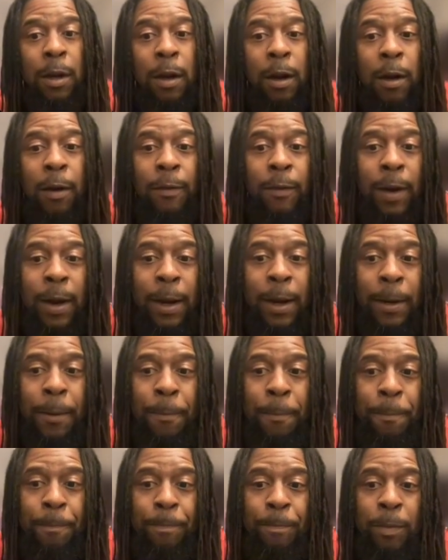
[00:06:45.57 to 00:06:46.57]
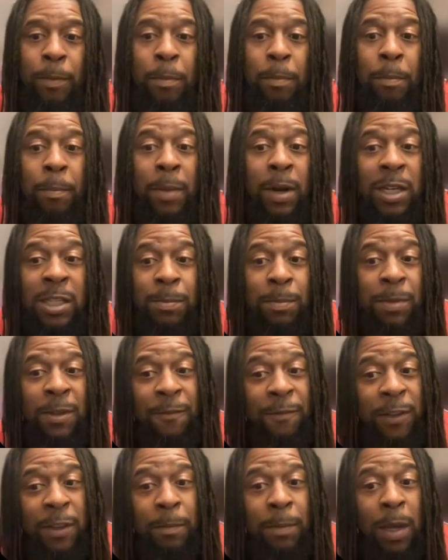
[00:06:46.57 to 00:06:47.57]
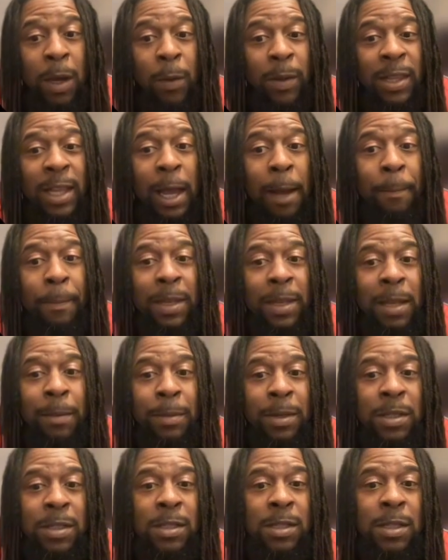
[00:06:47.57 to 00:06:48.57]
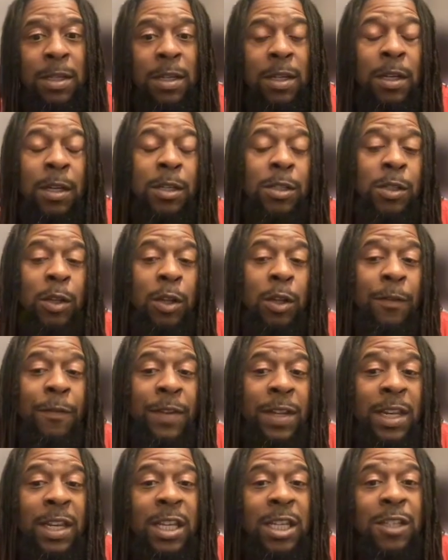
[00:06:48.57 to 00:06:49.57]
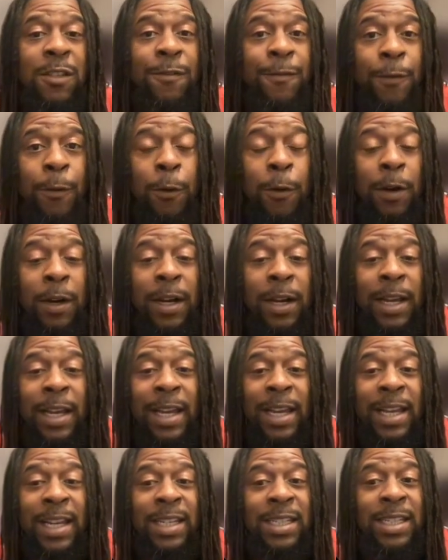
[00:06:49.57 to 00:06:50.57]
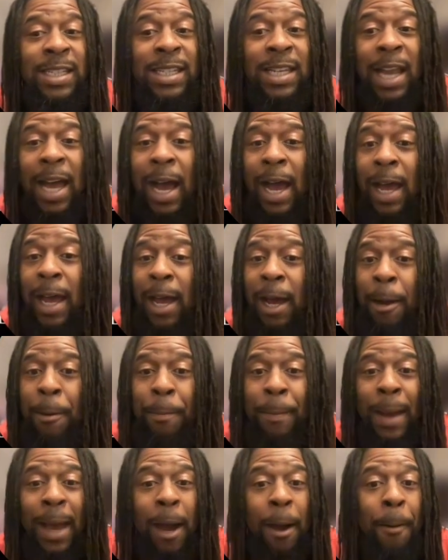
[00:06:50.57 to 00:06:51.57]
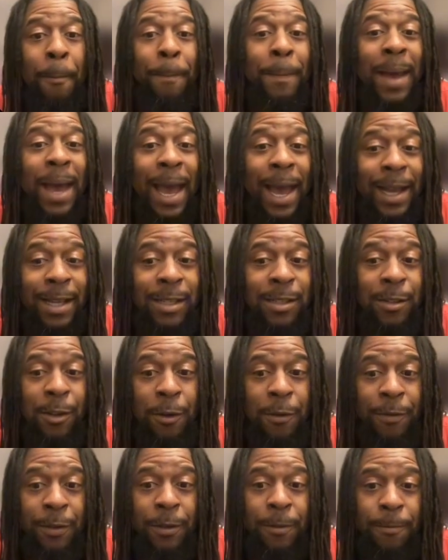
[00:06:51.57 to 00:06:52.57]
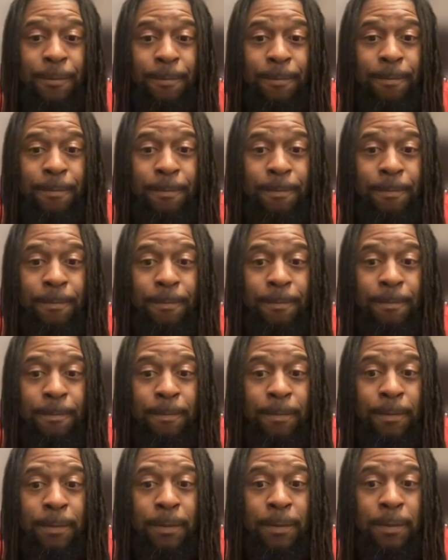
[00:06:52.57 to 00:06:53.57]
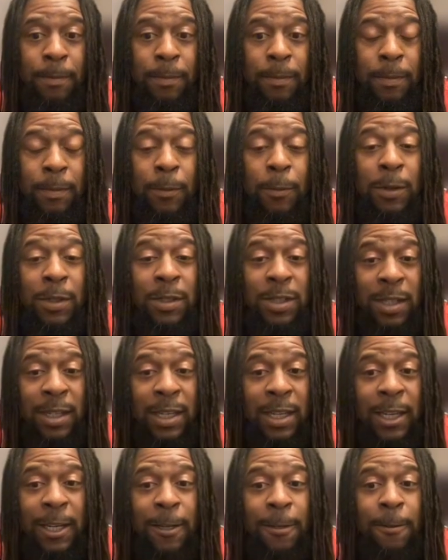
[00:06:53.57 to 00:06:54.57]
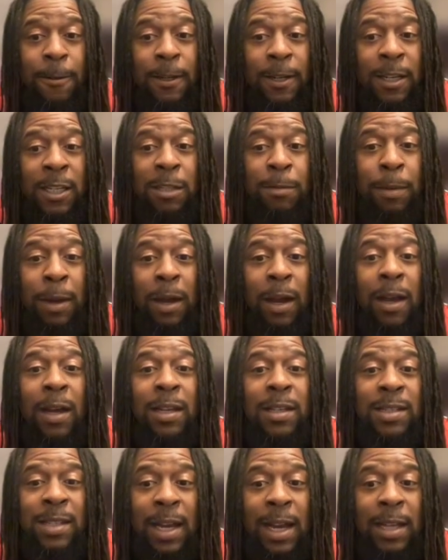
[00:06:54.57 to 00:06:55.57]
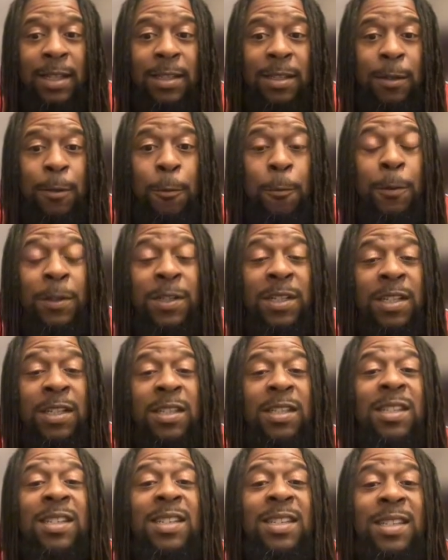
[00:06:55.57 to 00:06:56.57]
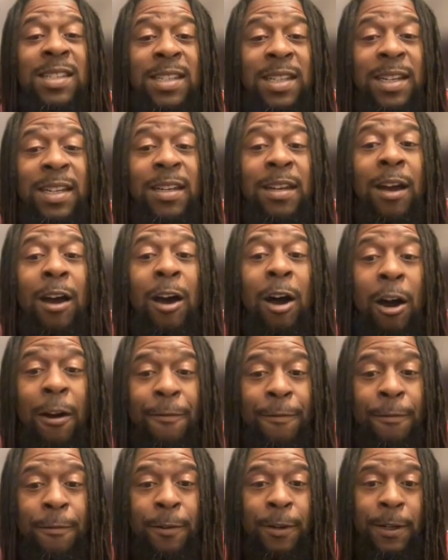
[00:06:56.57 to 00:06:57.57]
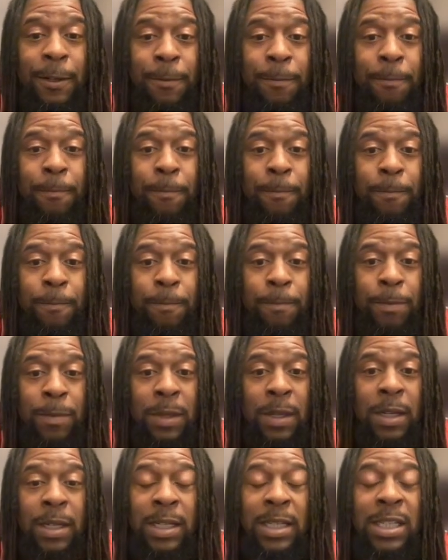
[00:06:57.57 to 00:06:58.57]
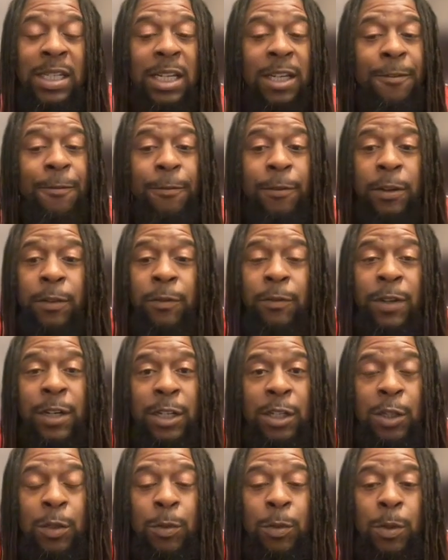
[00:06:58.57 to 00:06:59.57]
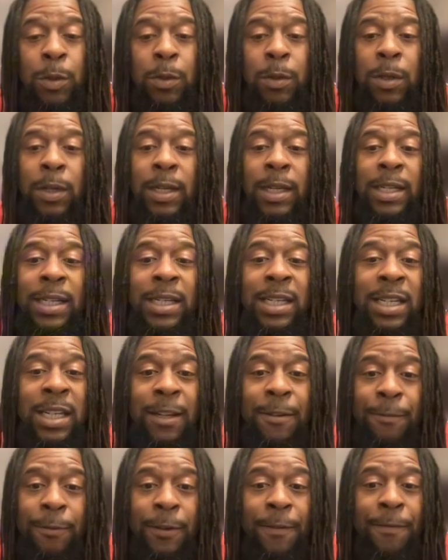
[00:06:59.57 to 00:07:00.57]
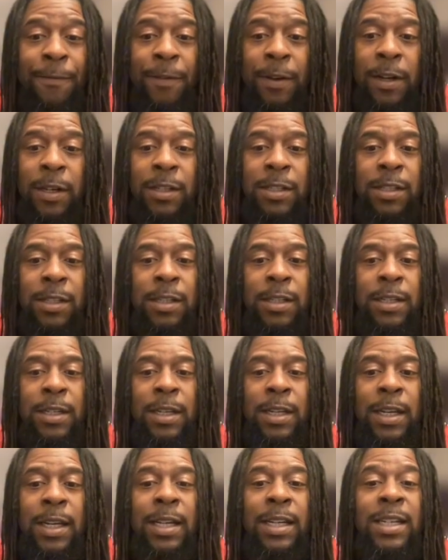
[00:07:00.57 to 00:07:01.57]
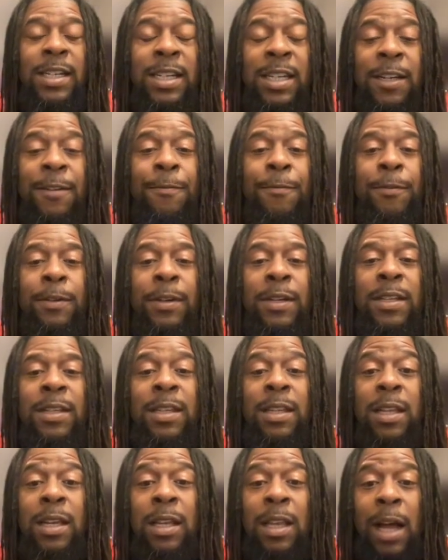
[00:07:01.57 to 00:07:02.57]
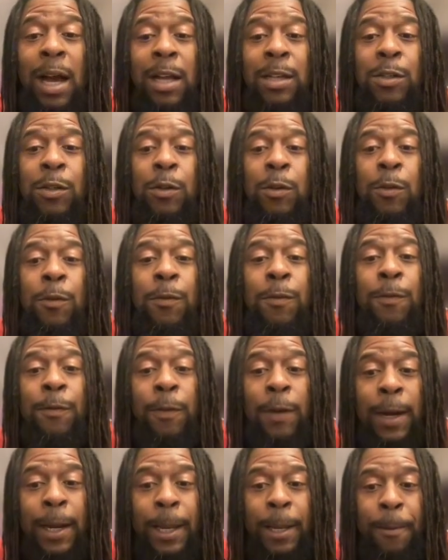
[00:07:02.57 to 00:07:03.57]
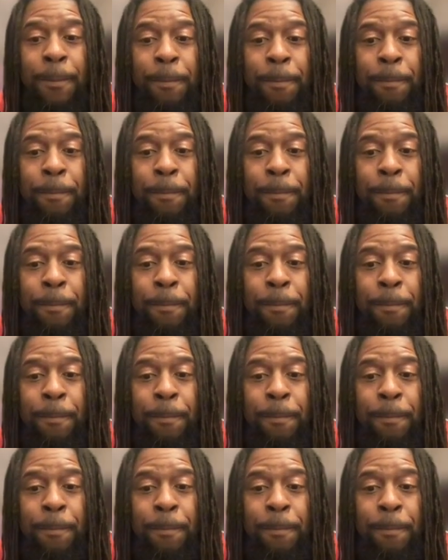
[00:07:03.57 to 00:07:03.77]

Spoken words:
All right? Must be female without blemish. So Leviticus 4 is not about Passover. Once again, it is about kasat, which is sin offering. Different ritual, different function, different theological frame.